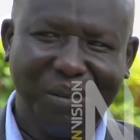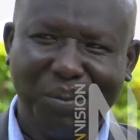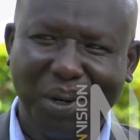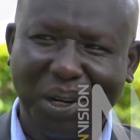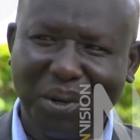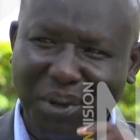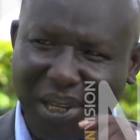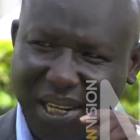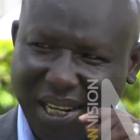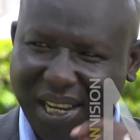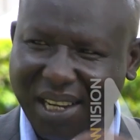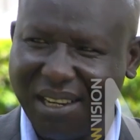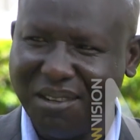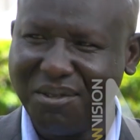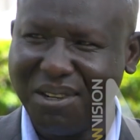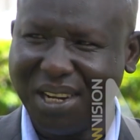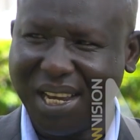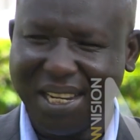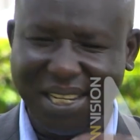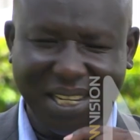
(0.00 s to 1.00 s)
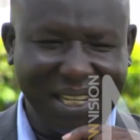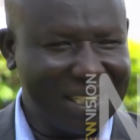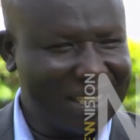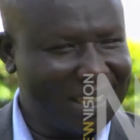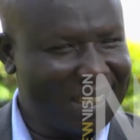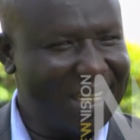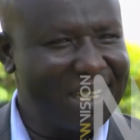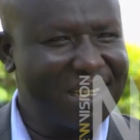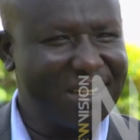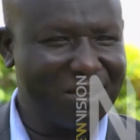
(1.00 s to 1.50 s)
But when I look at the
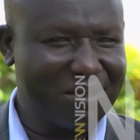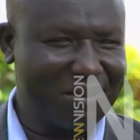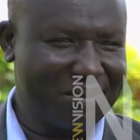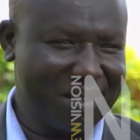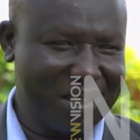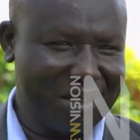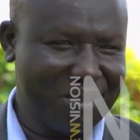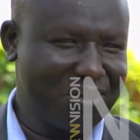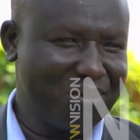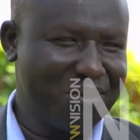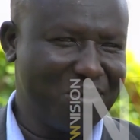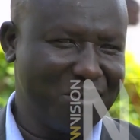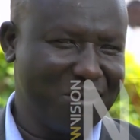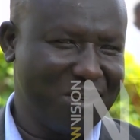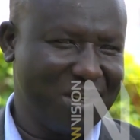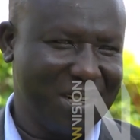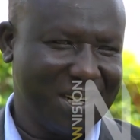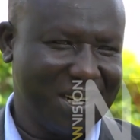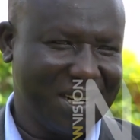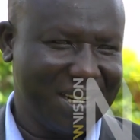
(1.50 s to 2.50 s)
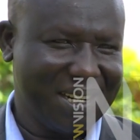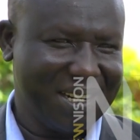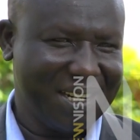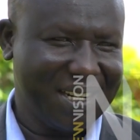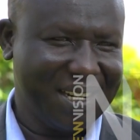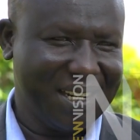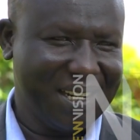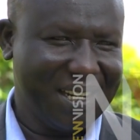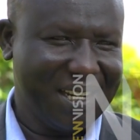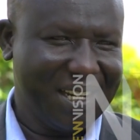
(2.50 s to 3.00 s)
state of the school,
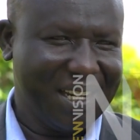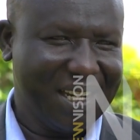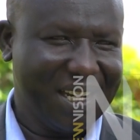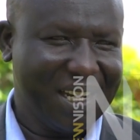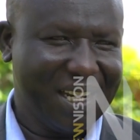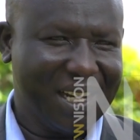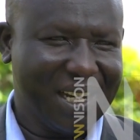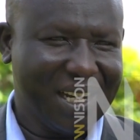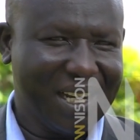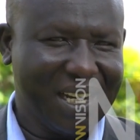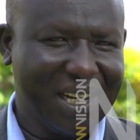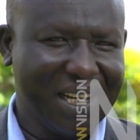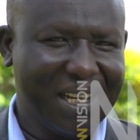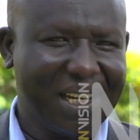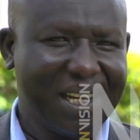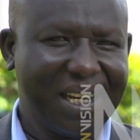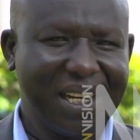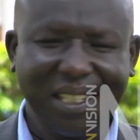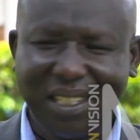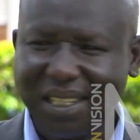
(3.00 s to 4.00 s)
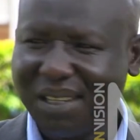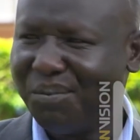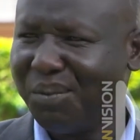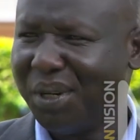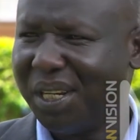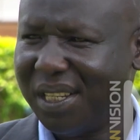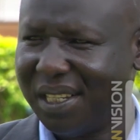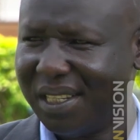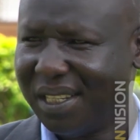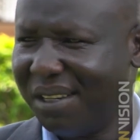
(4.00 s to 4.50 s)
I ask
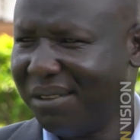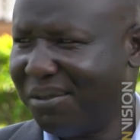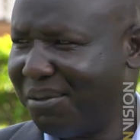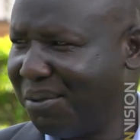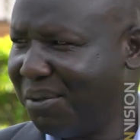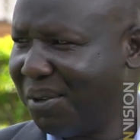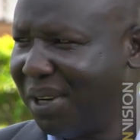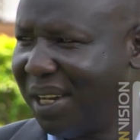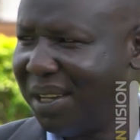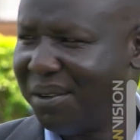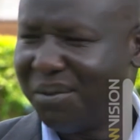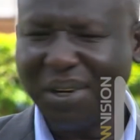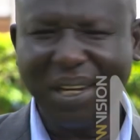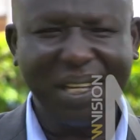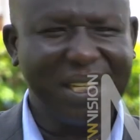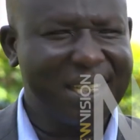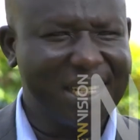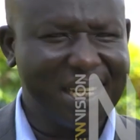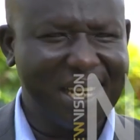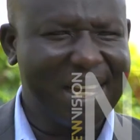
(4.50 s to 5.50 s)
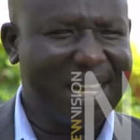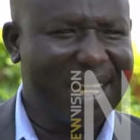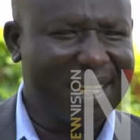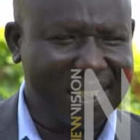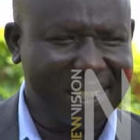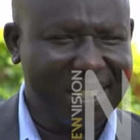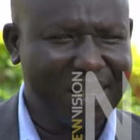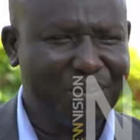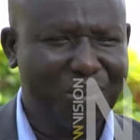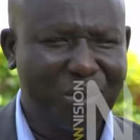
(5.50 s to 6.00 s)
myself, why, why did I
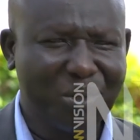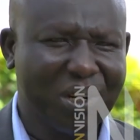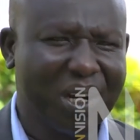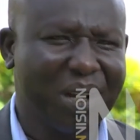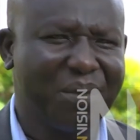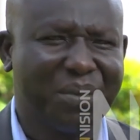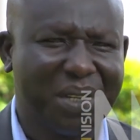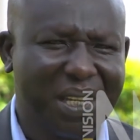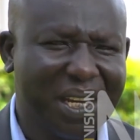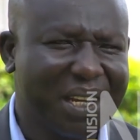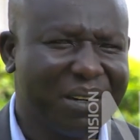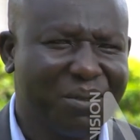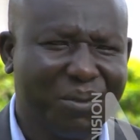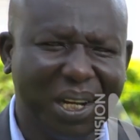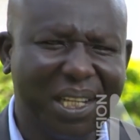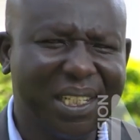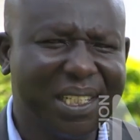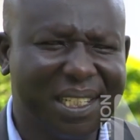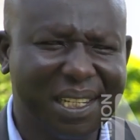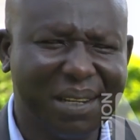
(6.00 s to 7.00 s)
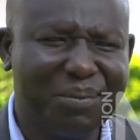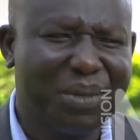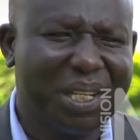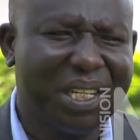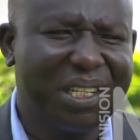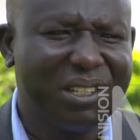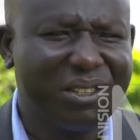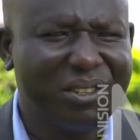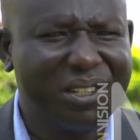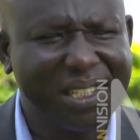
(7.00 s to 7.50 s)
accept to come here, and why did the
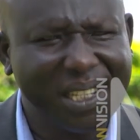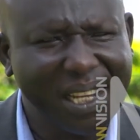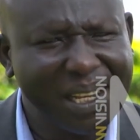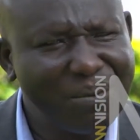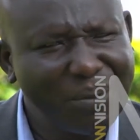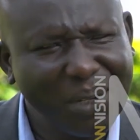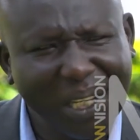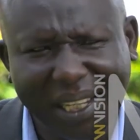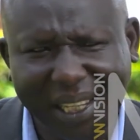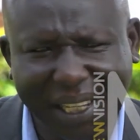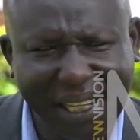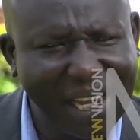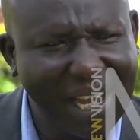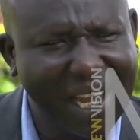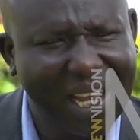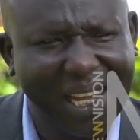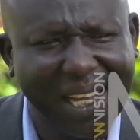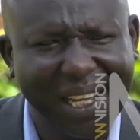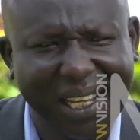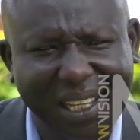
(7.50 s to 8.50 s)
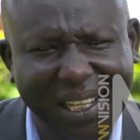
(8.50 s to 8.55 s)
ministry send me here,